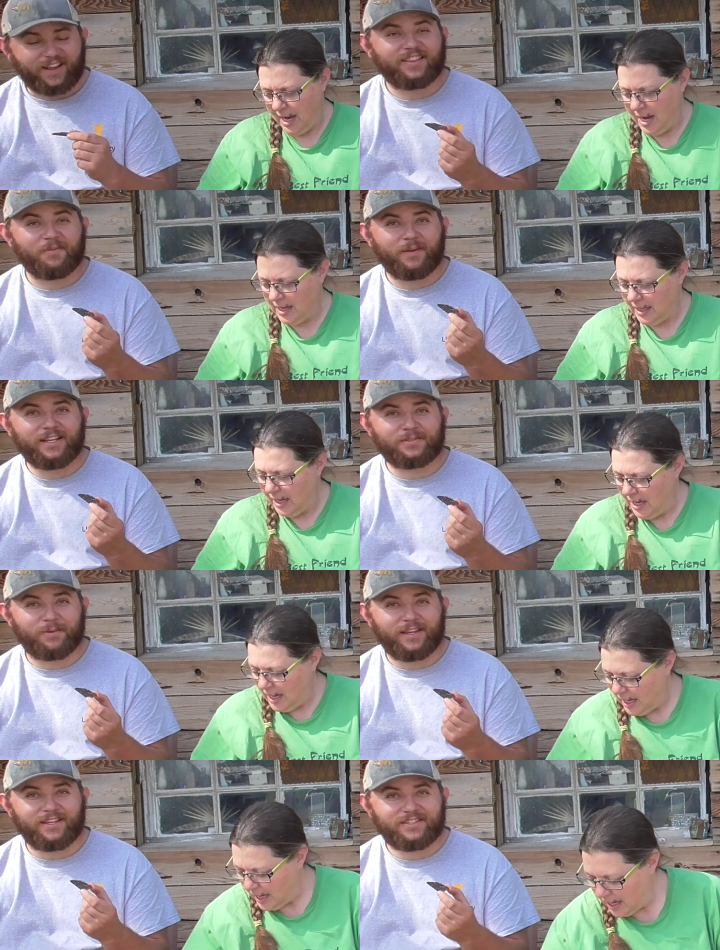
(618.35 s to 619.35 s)
Speaker 1: We, all, we
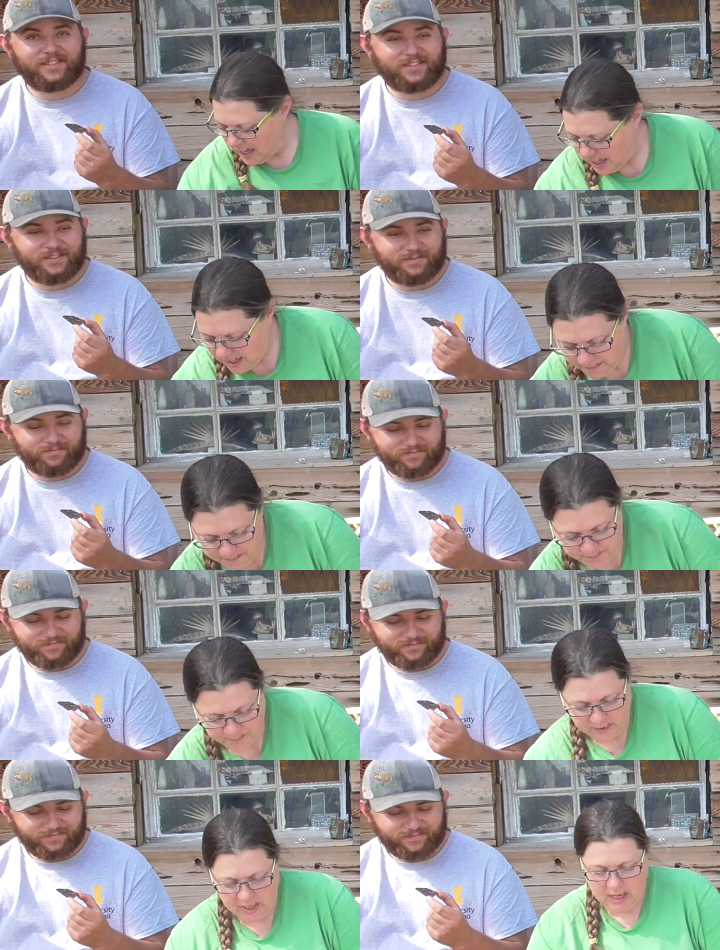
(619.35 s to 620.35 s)
all love
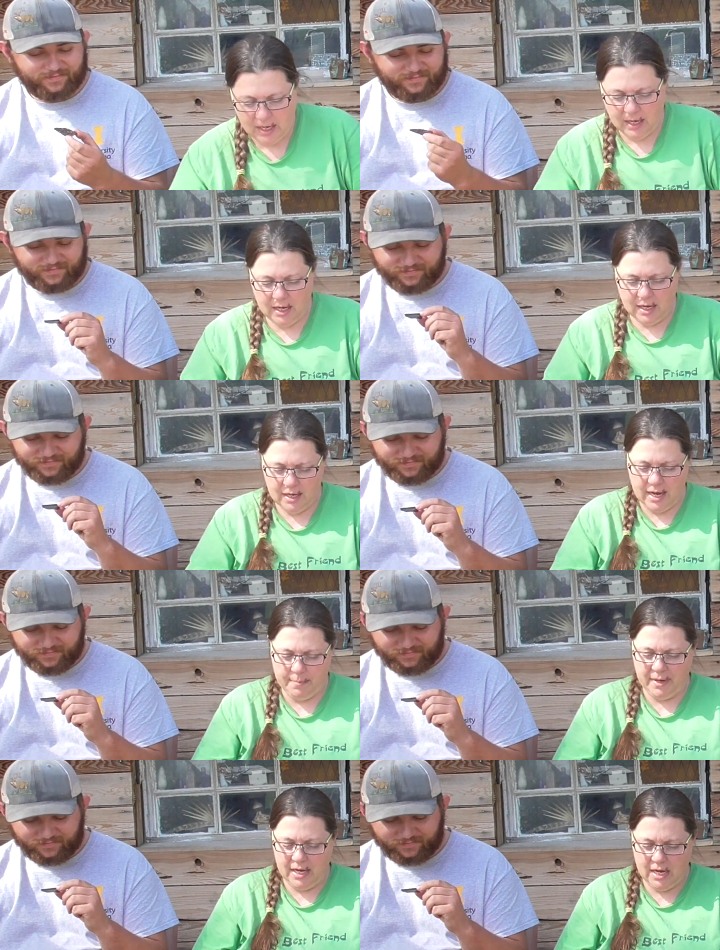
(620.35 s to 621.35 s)
spice, but uh, he
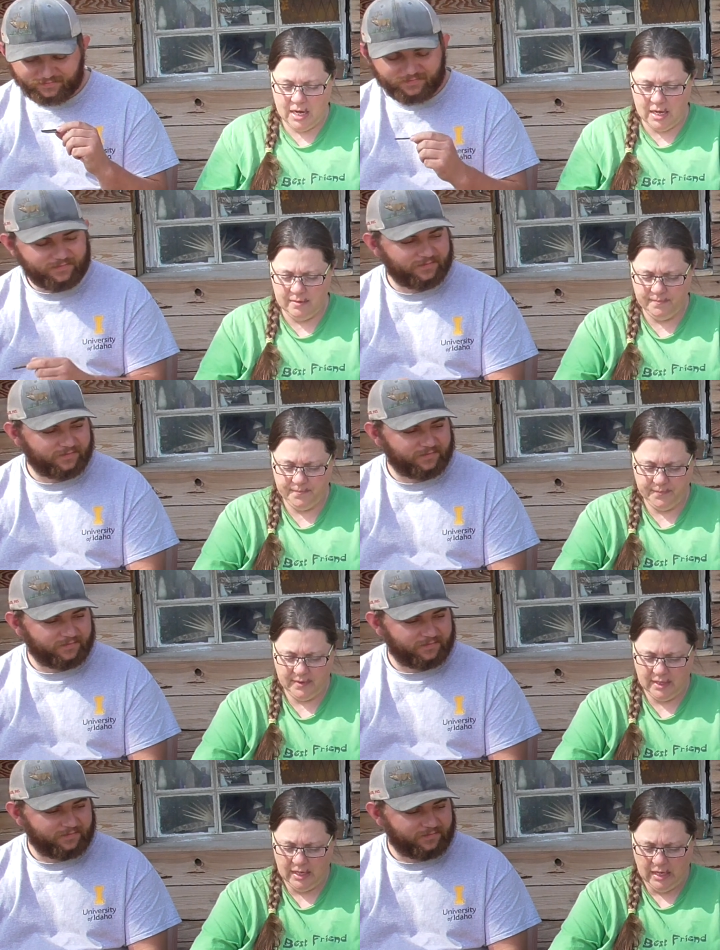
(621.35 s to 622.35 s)
yeah, but he uh,
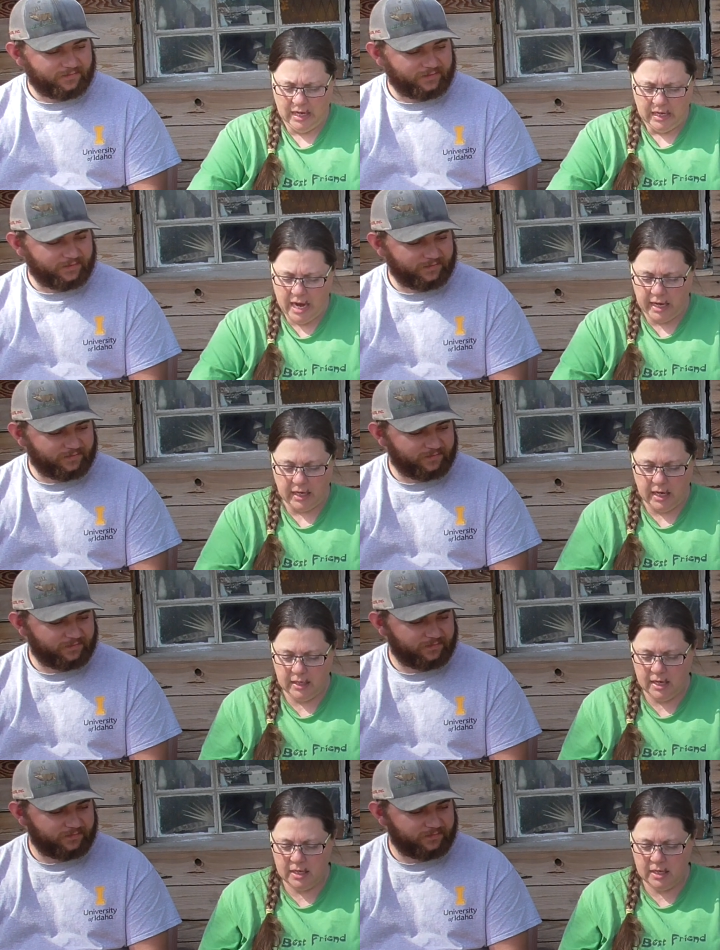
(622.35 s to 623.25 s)
really yeah, and he